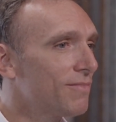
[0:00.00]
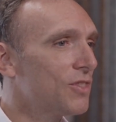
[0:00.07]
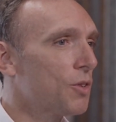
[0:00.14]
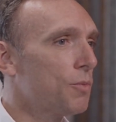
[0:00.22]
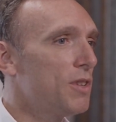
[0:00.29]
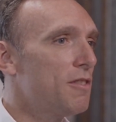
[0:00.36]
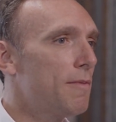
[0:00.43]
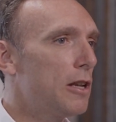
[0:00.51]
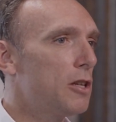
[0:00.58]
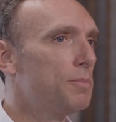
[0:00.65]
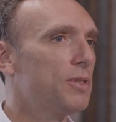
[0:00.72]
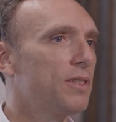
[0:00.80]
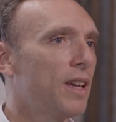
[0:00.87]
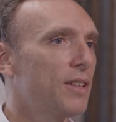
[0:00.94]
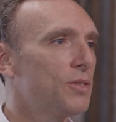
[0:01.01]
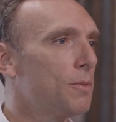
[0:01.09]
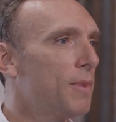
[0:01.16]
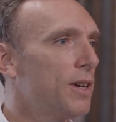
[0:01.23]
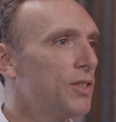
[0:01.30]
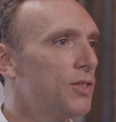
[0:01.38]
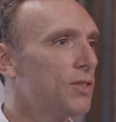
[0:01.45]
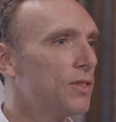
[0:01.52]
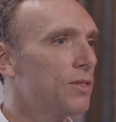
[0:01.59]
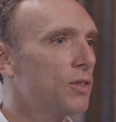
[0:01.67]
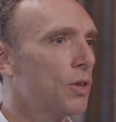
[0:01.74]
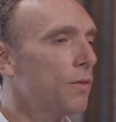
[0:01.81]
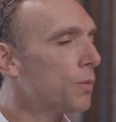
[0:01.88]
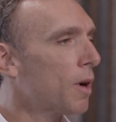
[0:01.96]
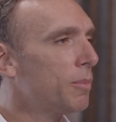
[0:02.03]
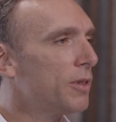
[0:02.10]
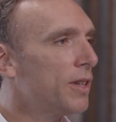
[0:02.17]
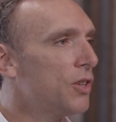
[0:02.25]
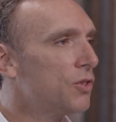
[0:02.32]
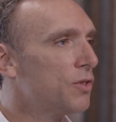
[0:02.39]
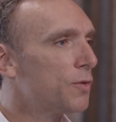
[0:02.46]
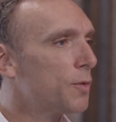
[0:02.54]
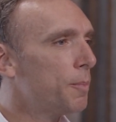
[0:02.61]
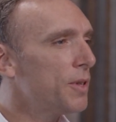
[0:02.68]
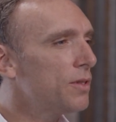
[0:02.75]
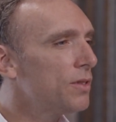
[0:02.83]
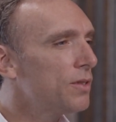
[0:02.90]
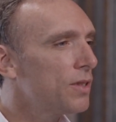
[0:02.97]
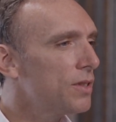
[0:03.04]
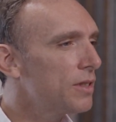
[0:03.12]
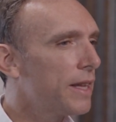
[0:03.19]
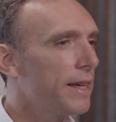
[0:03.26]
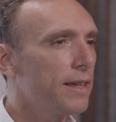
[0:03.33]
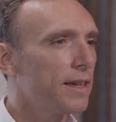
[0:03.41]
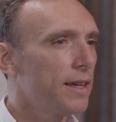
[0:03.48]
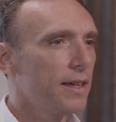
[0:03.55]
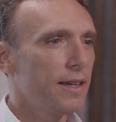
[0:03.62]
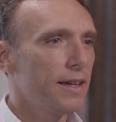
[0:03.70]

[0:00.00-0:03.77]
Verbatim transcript: So we developed customized software applications for businesses, like